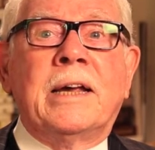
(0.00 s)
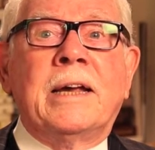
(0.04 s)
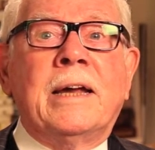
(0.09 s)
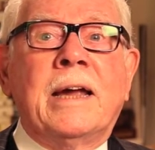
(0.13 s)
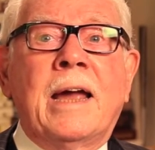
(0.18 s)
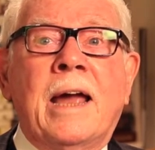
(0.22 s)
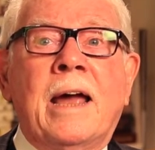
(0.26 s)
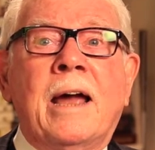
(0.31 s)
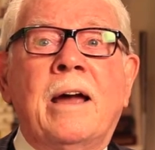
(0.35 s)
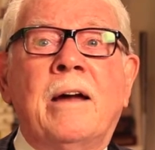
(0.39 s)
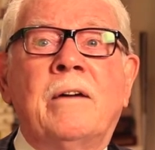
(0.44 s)
they
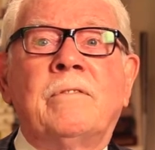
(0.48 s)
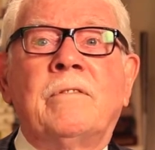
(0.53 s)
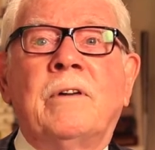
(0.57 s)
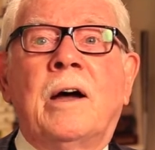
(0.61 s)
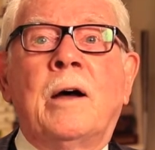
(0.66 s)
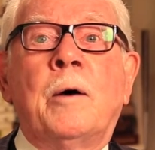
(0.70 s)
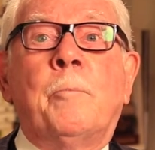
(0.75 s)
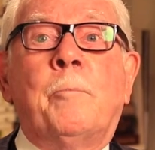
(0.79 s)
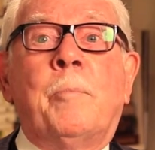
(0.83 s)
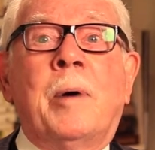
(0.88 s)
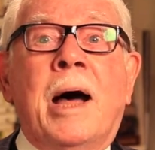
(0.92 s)
have
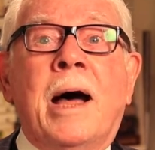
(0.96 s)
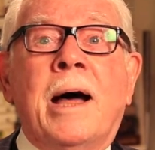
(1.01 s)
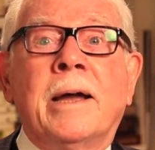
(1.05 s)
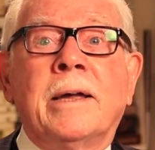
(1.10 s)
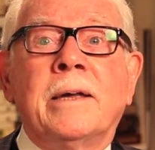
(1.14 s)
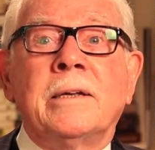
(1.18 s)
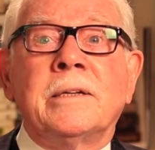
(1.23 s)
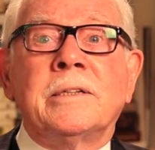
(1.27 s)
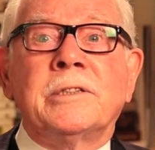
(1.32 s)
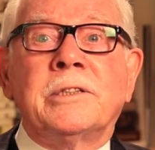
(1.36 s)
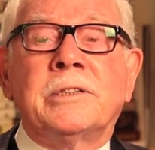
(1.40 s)
a
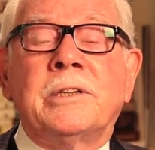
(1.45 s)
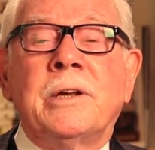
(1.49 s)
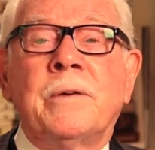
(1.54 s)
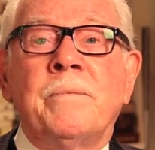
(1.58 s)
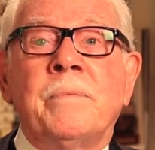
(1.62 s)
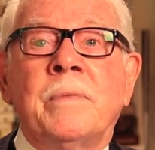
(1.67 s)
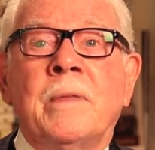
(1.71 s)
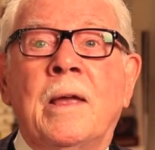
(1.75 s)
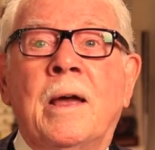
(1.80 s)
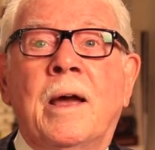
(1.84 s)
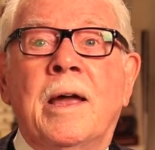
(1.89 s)
bias,
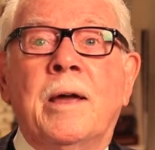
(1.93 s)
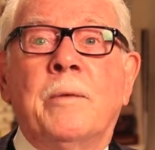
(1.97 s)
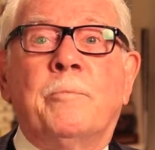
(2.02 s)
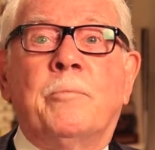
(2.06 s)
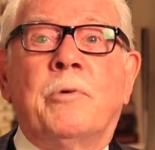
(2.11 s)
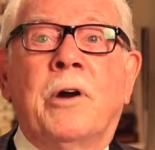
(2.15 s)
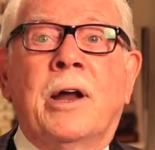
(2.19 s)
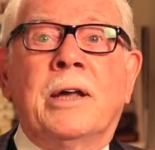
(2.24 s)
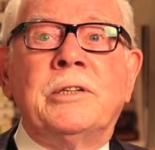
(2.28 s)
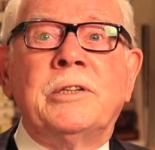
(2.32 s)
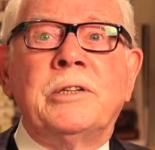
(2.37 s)
a
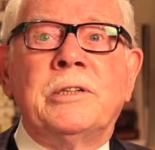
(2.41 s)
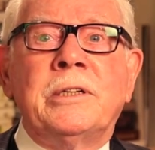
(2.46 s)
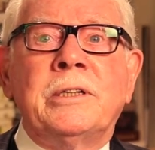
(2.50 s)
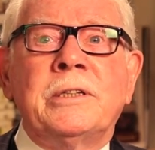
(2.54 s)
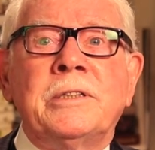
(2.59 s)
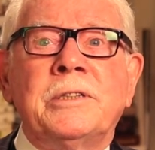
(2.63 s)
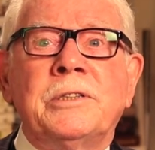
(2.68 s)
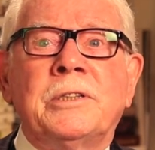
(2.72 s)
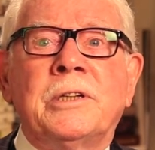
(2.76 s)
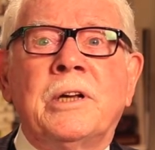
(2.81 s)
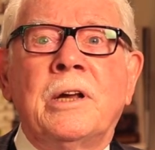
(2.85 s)

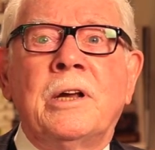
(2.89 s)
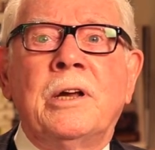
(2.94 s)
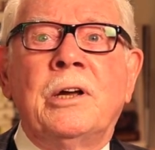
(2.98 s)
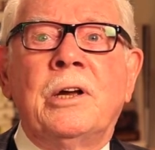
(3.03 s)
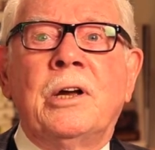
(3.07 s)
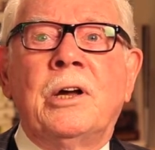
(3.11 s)
prejudice,